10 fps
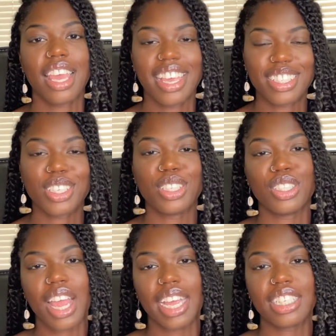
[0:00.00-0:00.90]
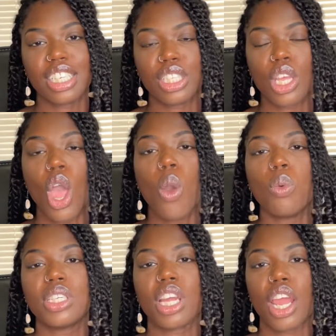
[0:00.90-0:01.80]
Hicks contractions,
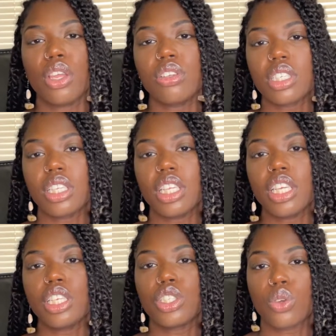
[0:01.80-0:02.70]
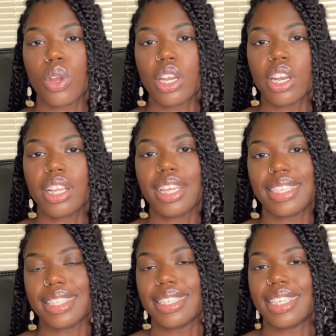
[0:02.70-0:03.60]
which are usually shorter,
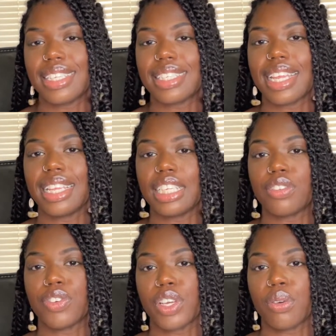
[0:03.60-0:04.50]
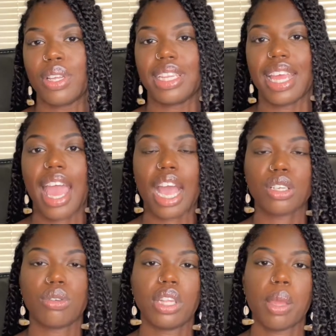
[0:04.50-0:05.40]
less intense, and less frequent than
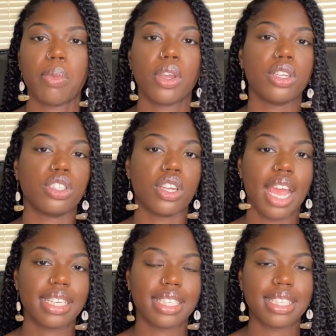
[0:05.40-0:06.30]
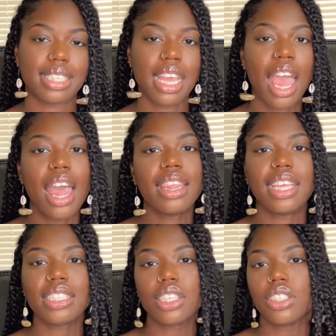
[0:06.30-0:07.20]
actual labor contractions.
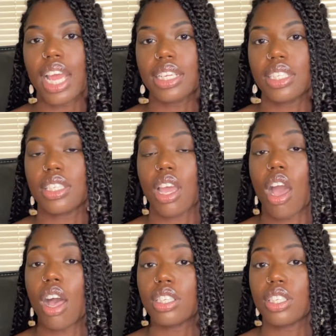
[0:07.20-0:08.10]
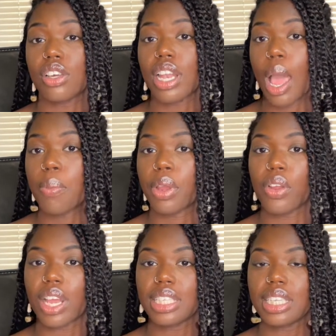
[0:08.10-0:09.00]
These contractions are also
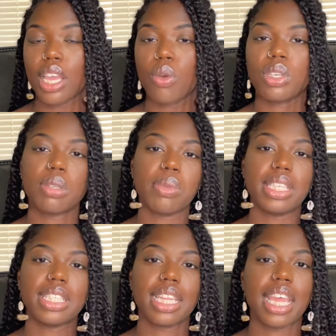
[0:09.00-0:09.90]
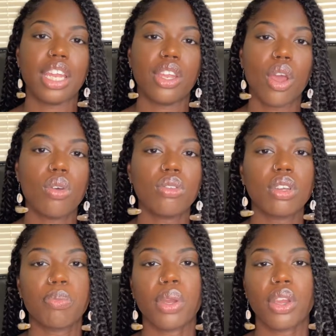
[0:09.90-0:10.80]
non-progressing, which means that they
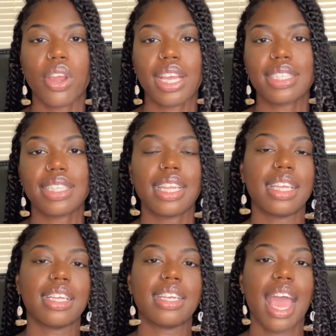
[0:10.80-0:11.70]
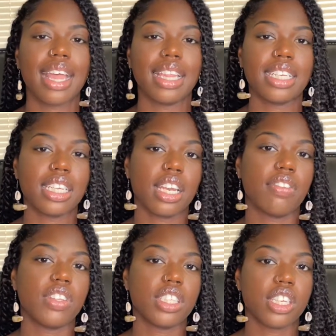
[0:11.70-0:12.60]
don't progress the dilation
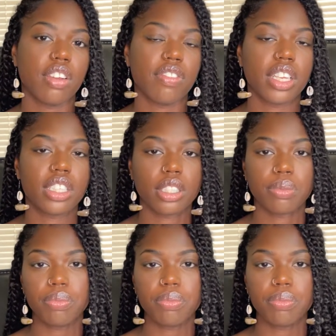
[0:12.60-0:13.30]
of the cervix.